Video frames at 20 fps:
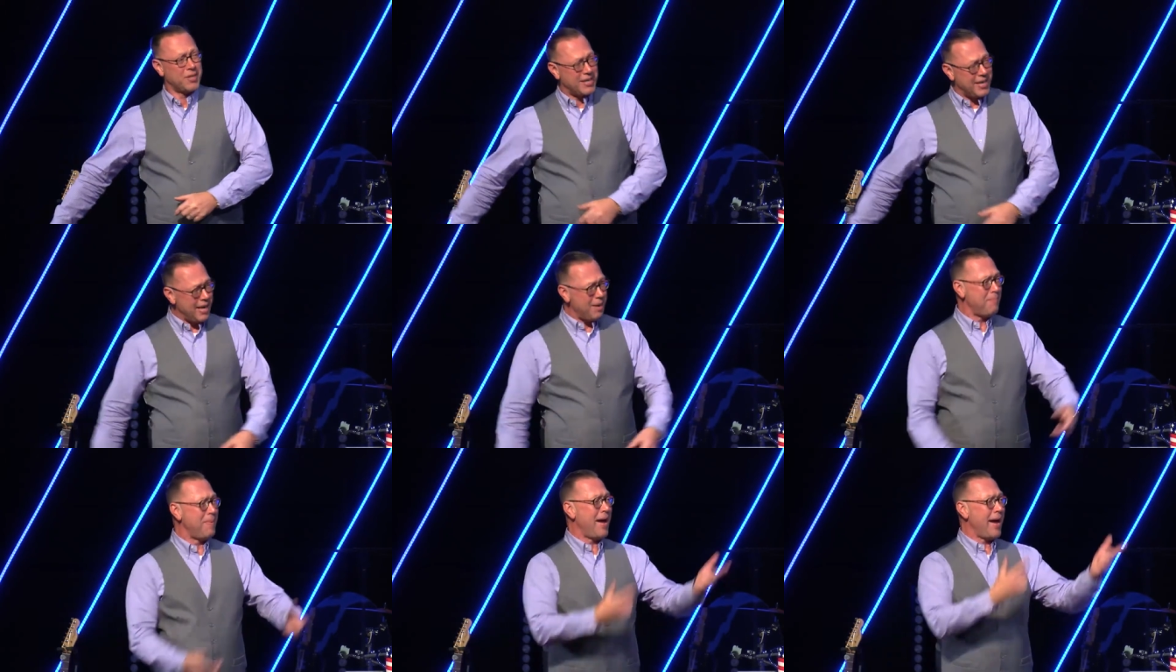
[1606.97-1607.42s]

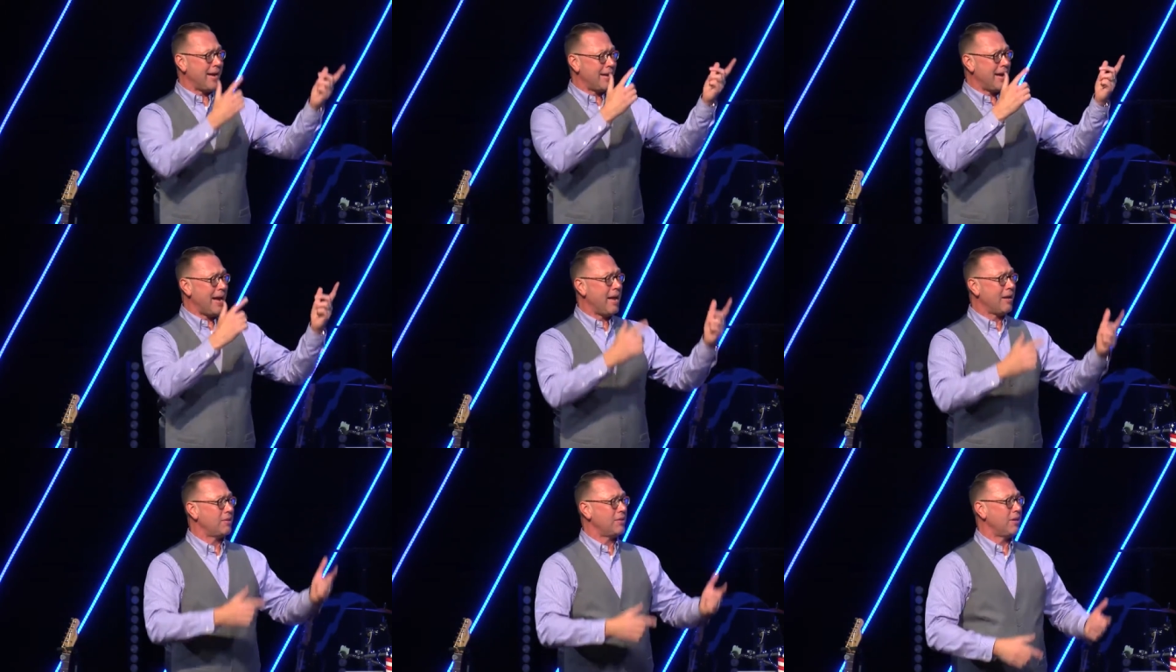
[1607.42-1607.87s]
Get back
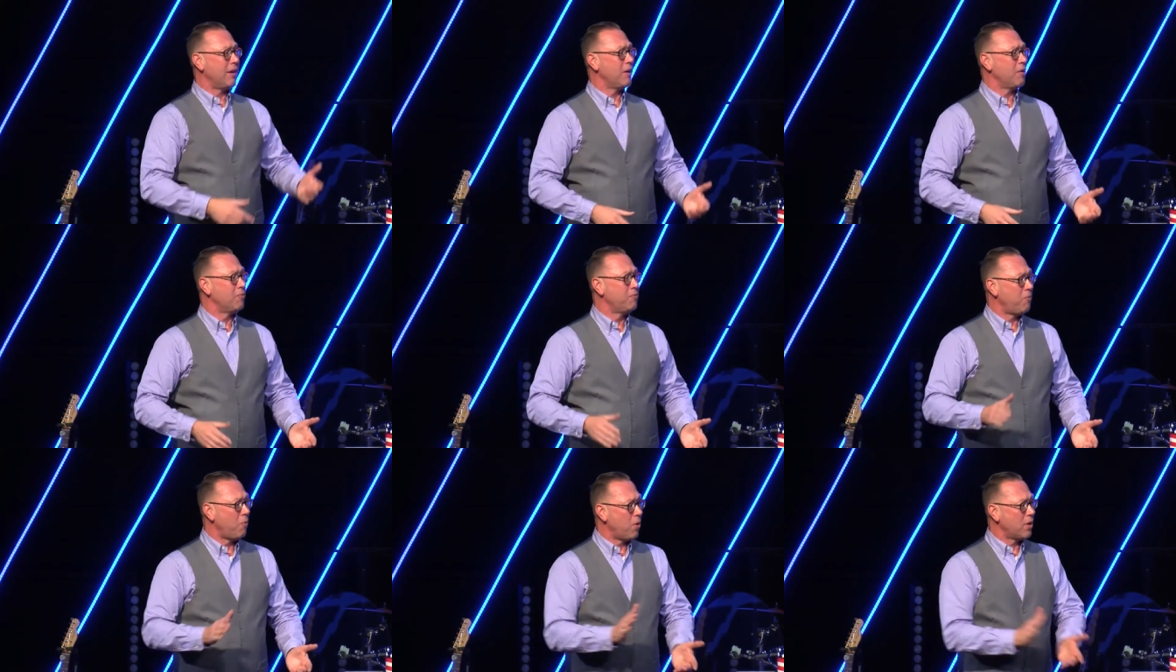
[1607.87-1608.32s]
out there.
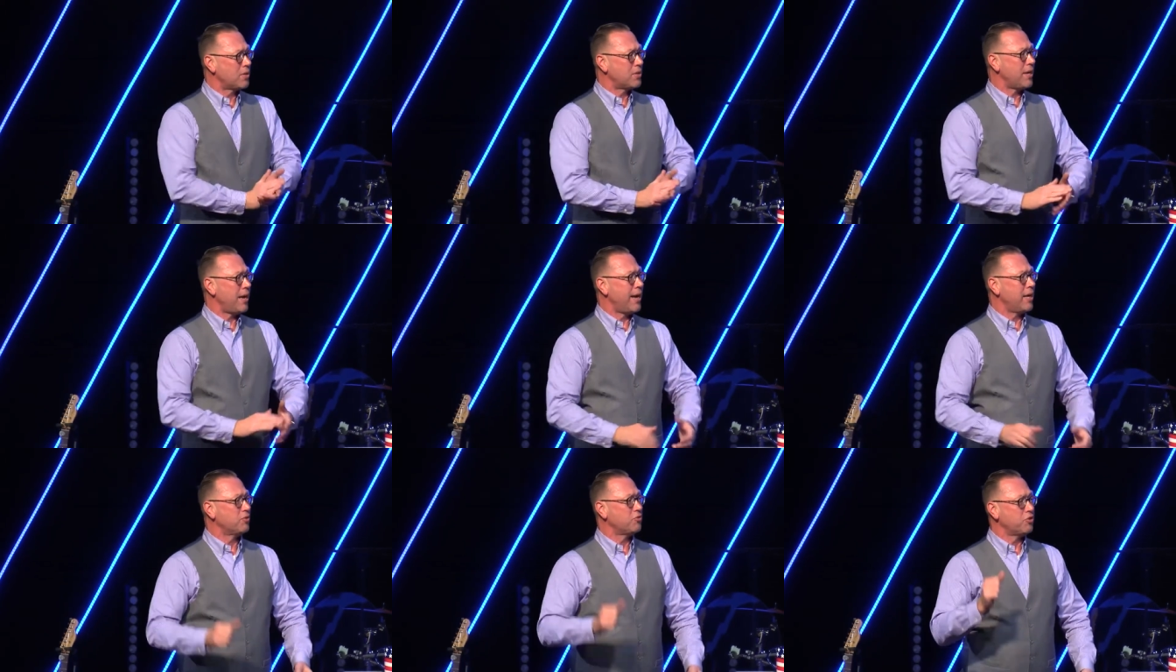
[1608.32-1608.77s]
Four
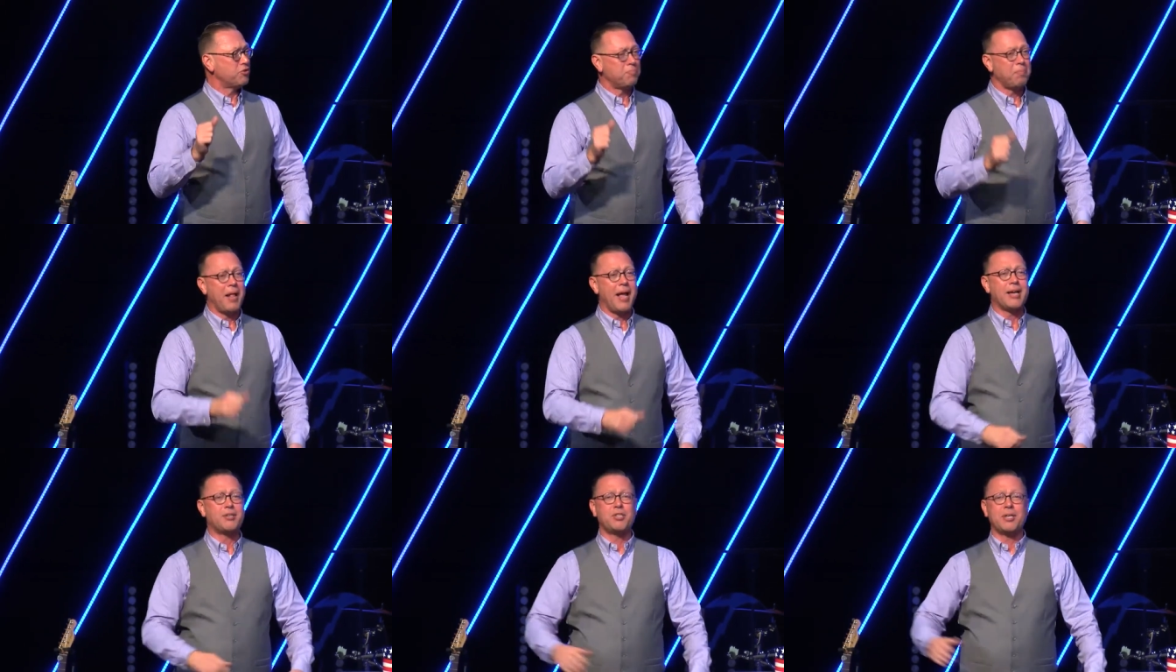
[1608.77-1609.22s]
tires, a
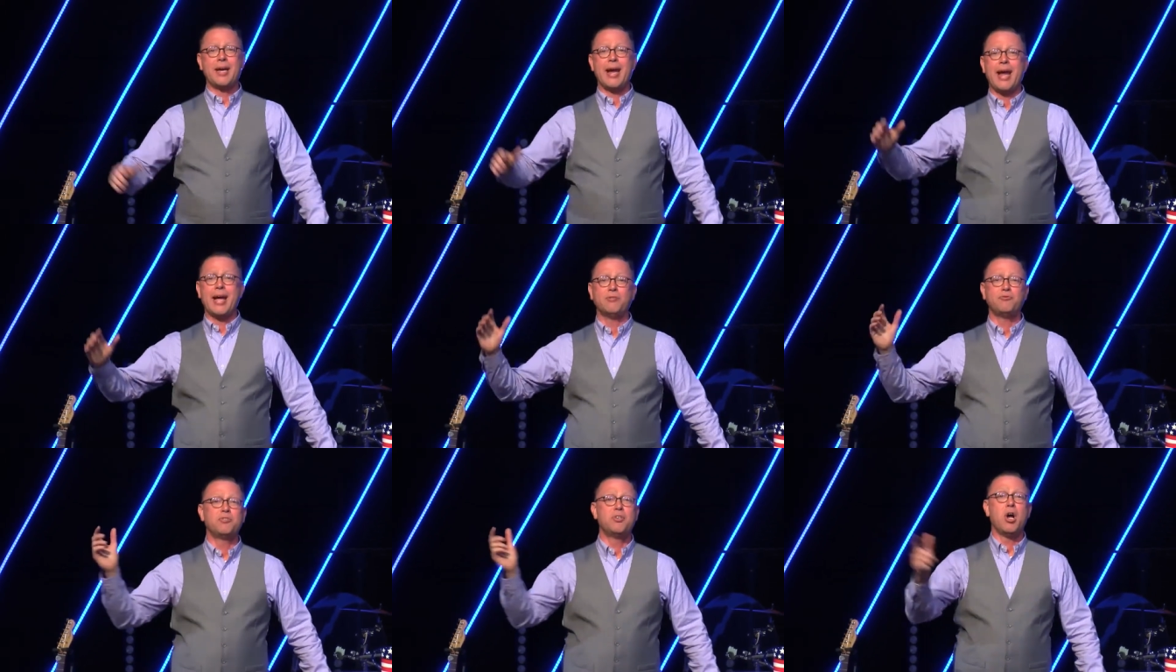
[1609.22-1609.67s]
splash of
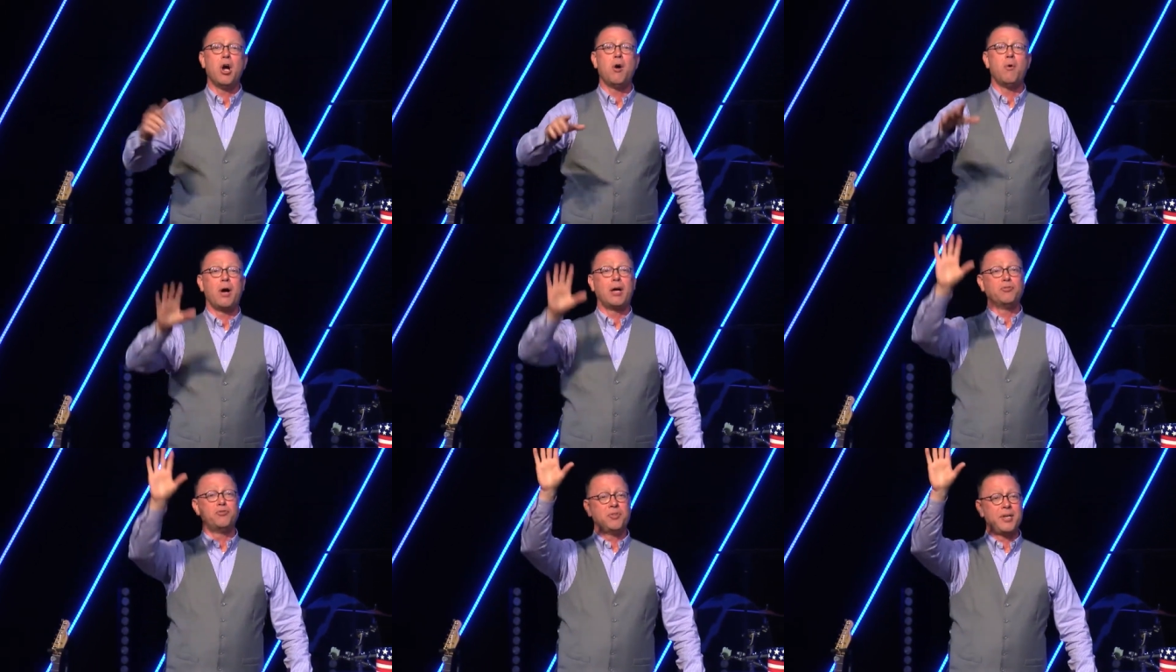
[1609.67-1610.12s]
gas, go.
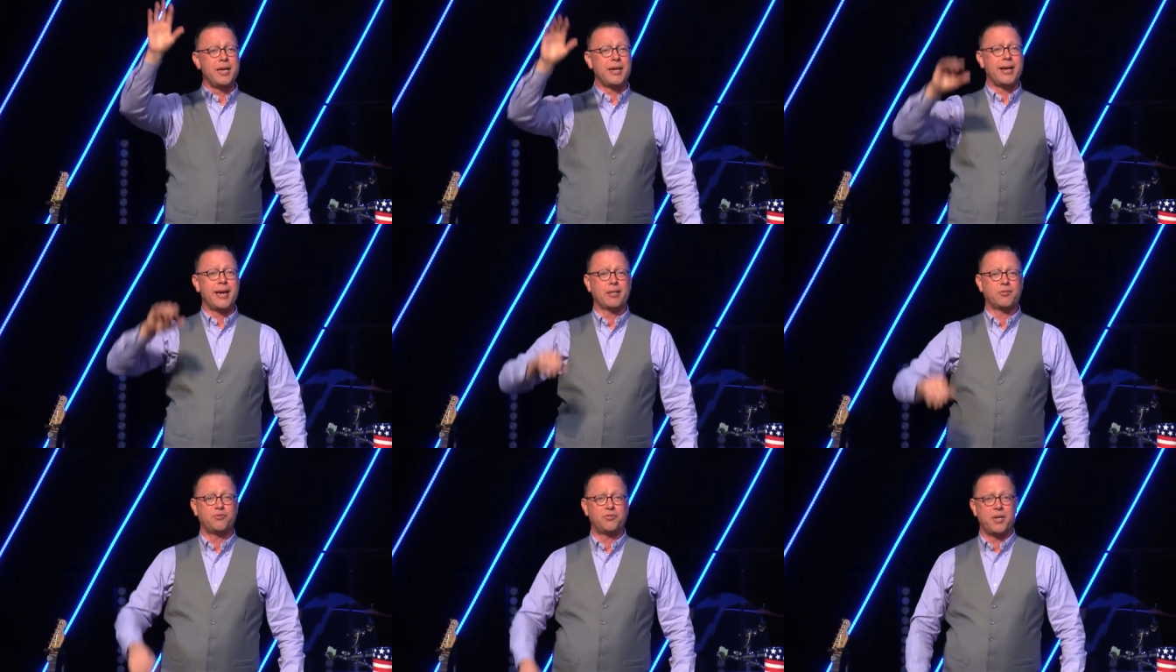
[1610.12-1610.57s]
I'll see you
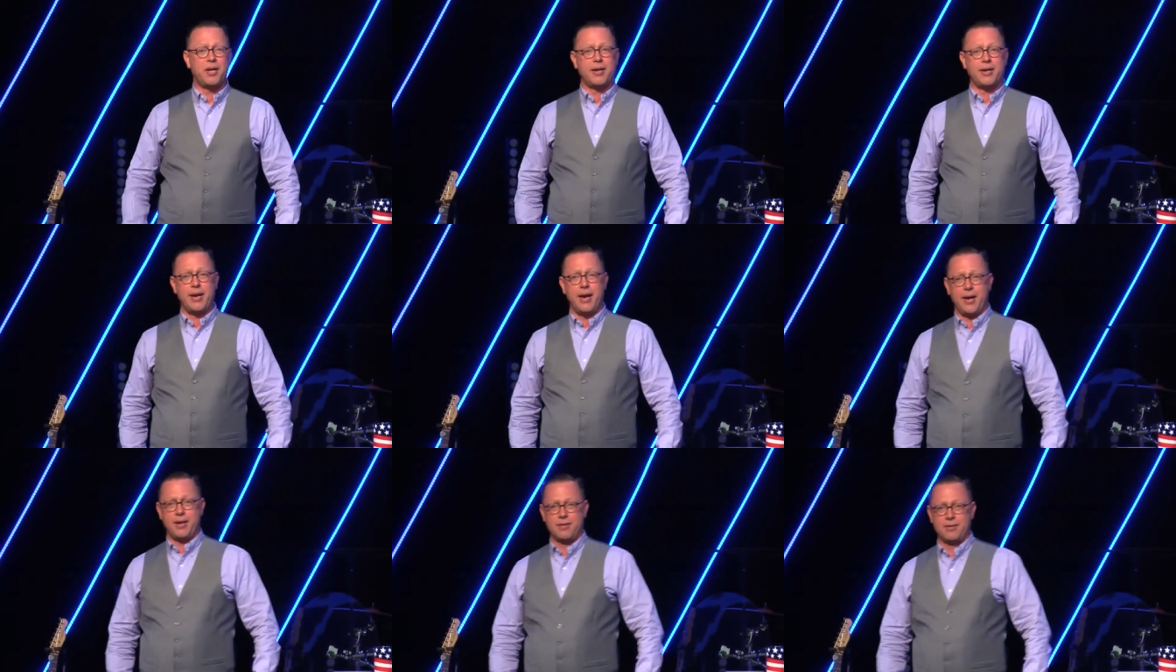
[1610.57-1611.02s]
next
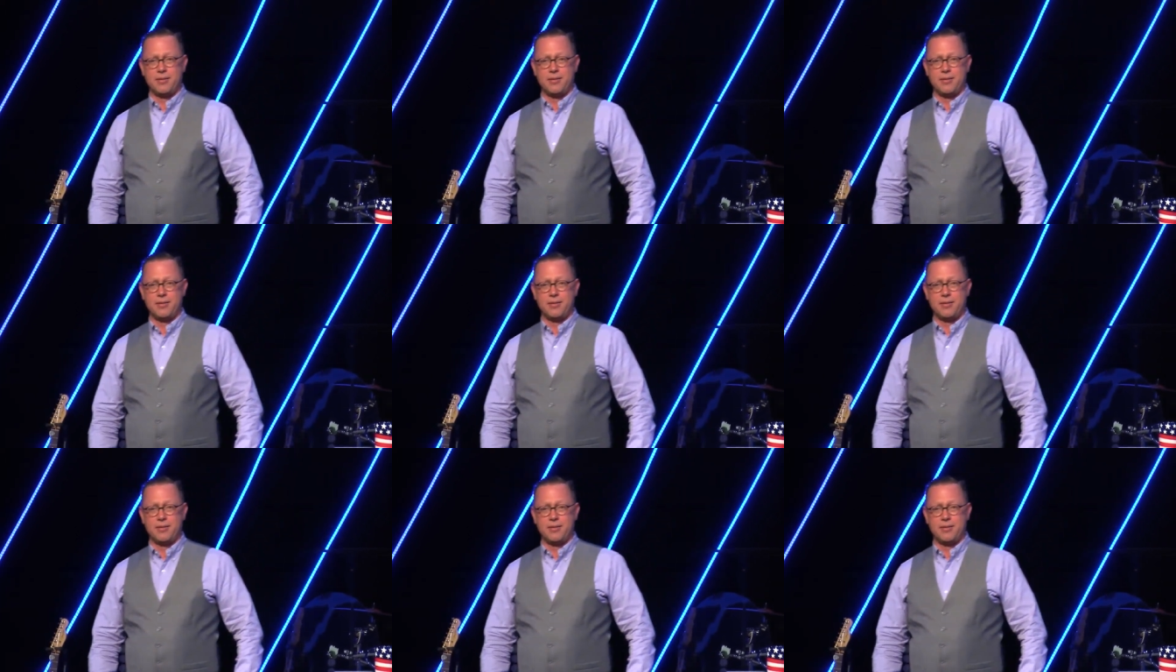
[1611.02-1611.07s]
Sunday.